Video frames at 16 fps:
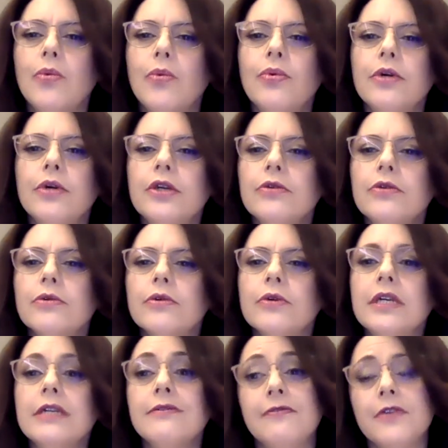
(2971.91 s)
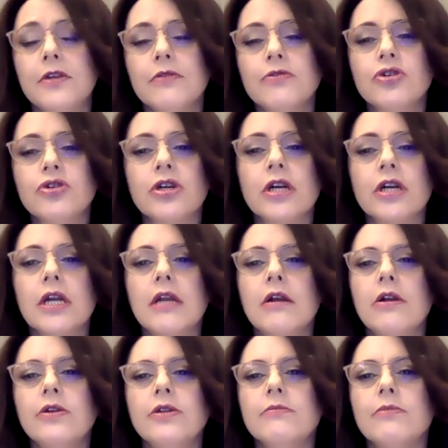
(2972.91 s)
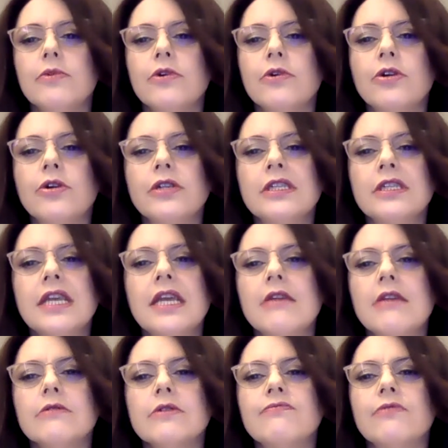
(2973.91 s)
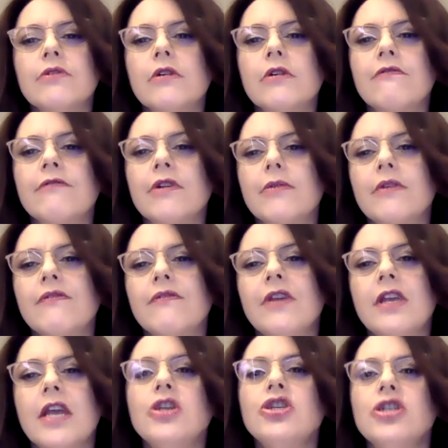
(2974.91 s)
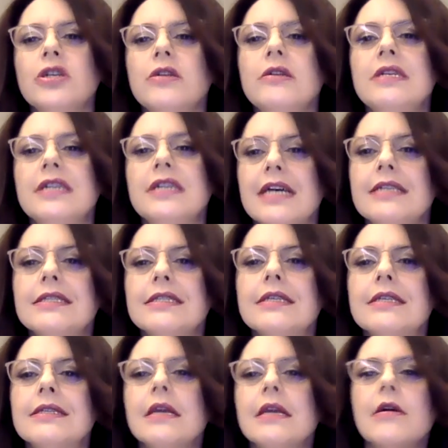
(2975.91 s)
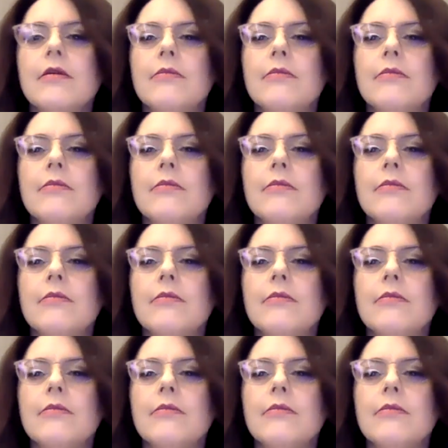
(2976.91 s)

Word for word: would you in the future include more details for verification tests,